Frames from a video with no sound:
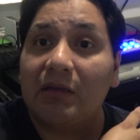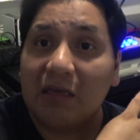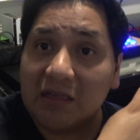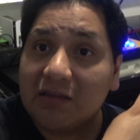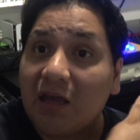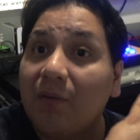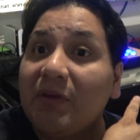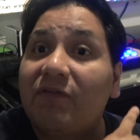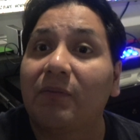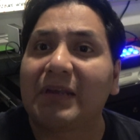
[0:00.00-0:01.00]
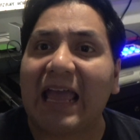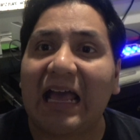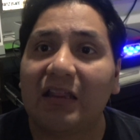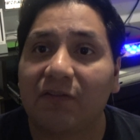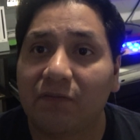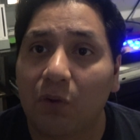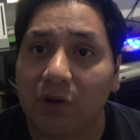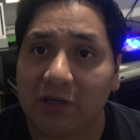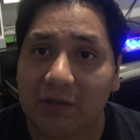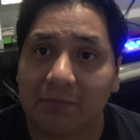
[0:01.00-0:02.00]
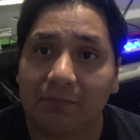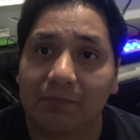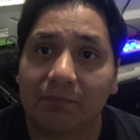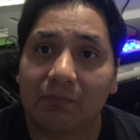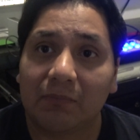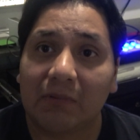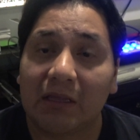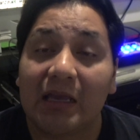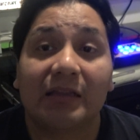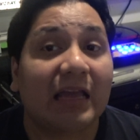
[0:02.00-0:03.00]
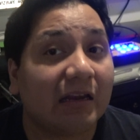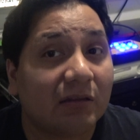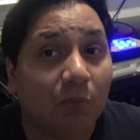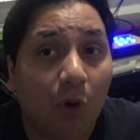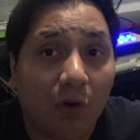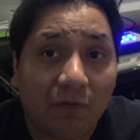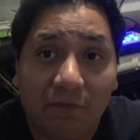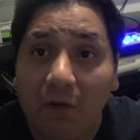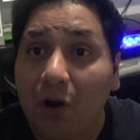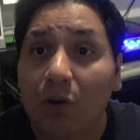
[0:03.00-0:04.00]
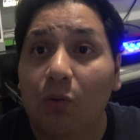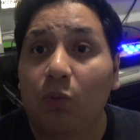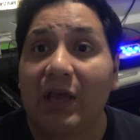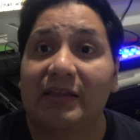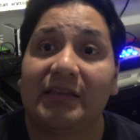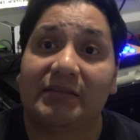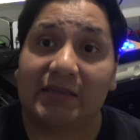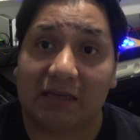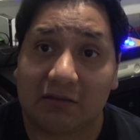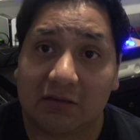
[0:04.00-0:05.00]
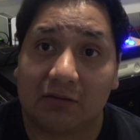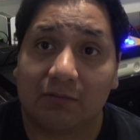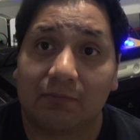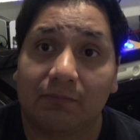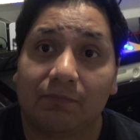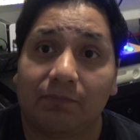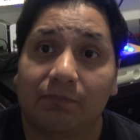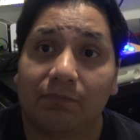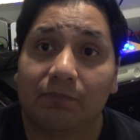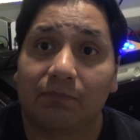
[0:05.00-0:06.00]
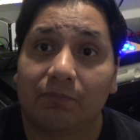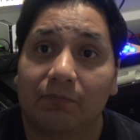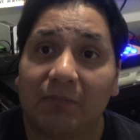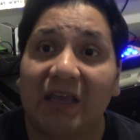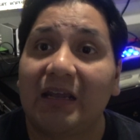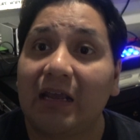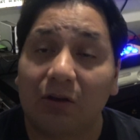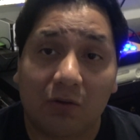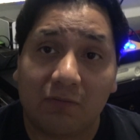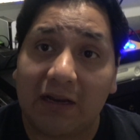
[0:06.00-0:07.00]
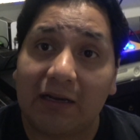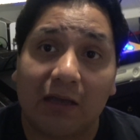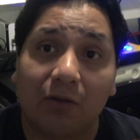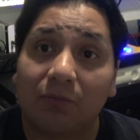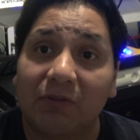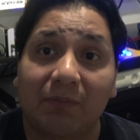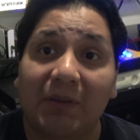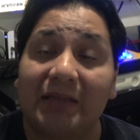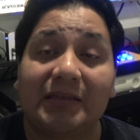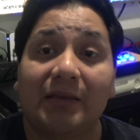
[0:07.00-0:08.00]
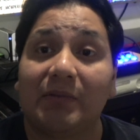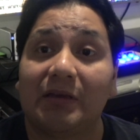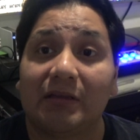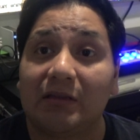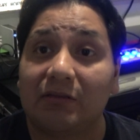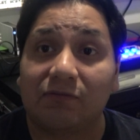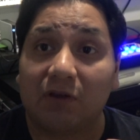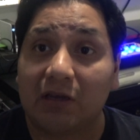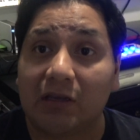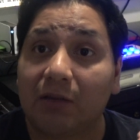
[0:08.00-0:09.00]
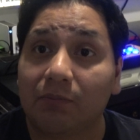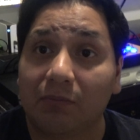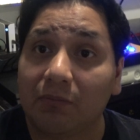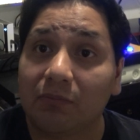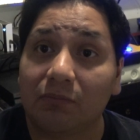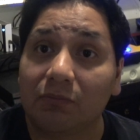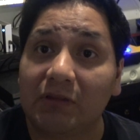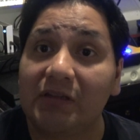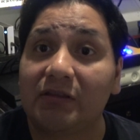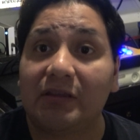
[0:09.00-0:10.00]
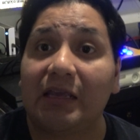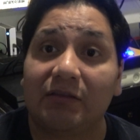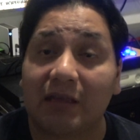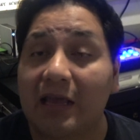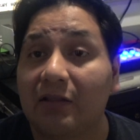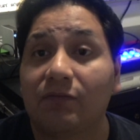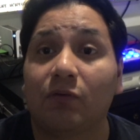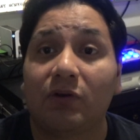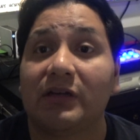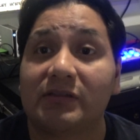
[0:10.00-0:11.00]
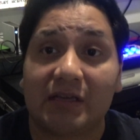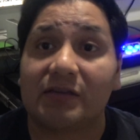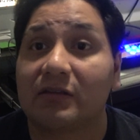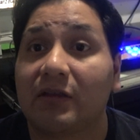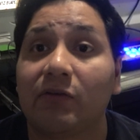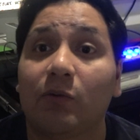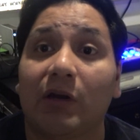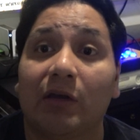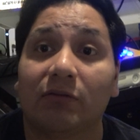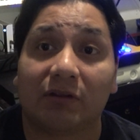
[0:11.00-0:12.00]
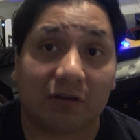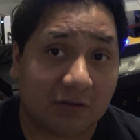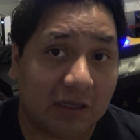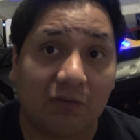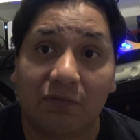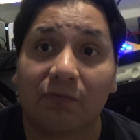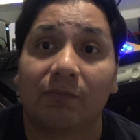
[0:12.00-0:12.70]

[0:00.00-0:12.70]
is coming from California. That is more far away than Texas. And I know right now the pandemic is fucking up these states, California, Texas, and everywhere else in the South.